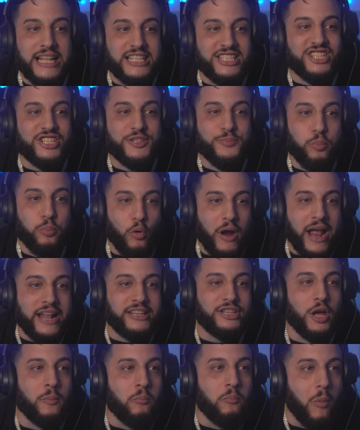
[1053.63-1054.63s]

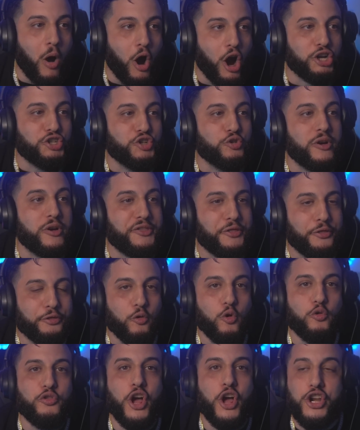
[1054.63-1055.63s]
spread the margarine
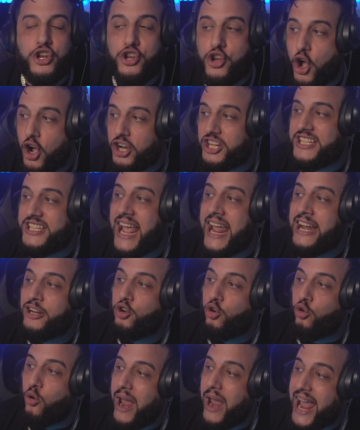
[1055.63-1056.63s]
through the nooks
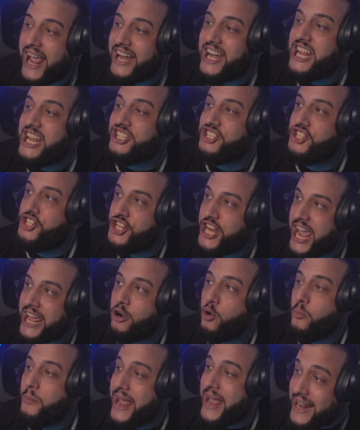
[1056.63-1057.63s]
and crannies,
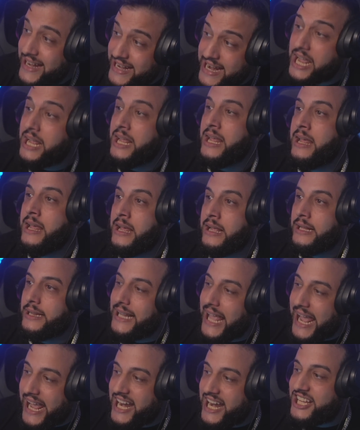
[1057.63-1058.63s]
gentlemen,
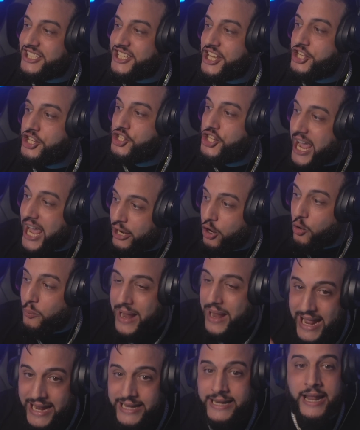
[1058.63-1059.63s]
ladies and
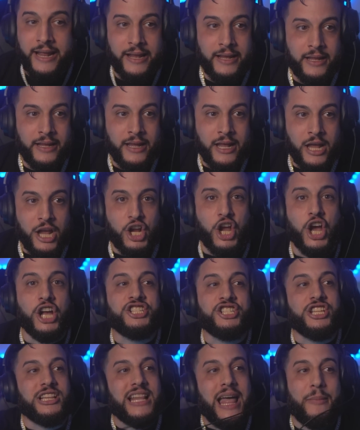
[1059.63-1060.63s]
gentlemen,
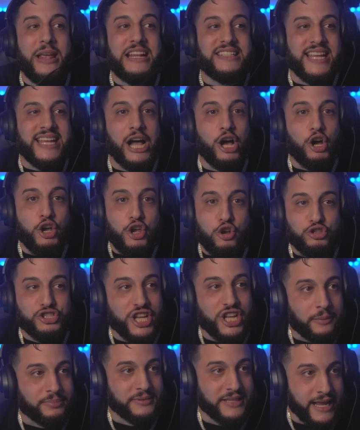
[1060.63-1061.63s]
because let me tell you
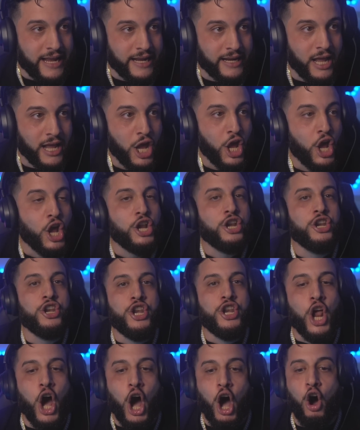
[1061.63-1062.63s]
something.
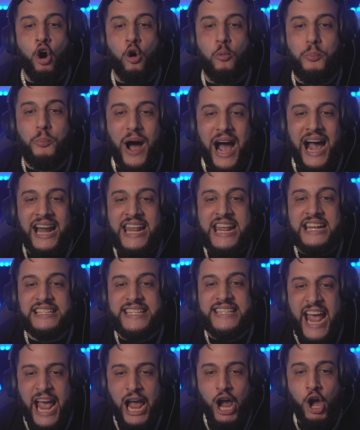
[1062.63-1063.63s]
Nobody
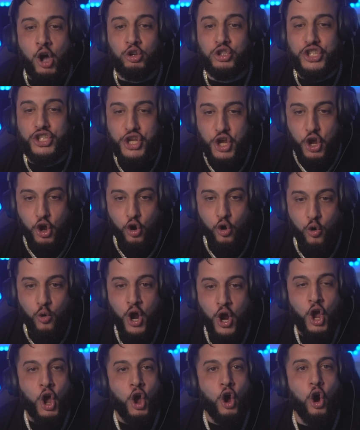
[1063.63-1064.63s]
tells
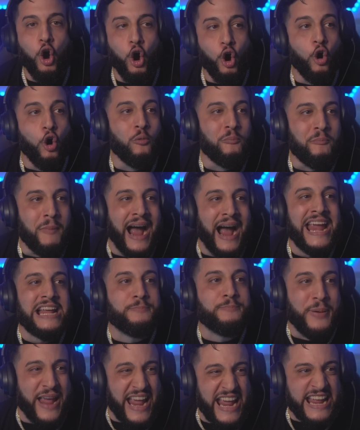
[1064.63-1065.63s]
you who
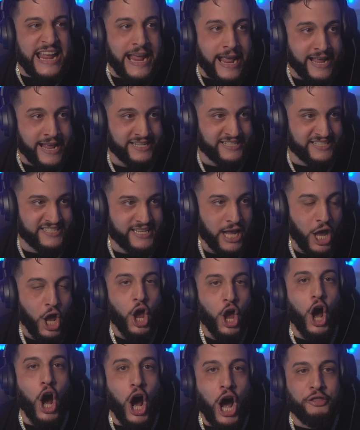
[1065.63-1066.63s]
Mike P is
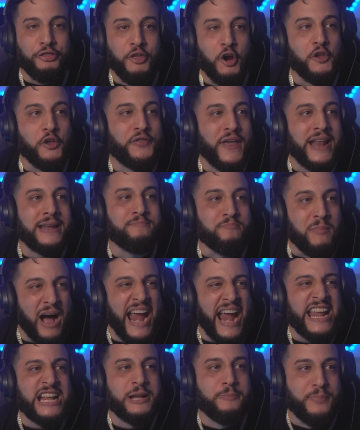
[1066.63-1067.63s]
other than
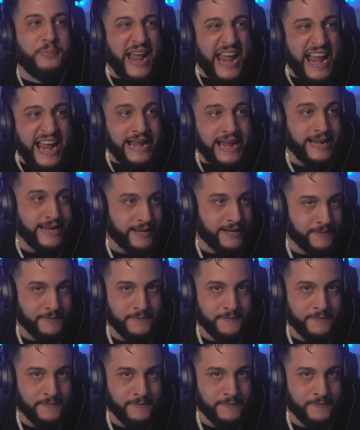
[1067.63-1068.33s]
Mike P.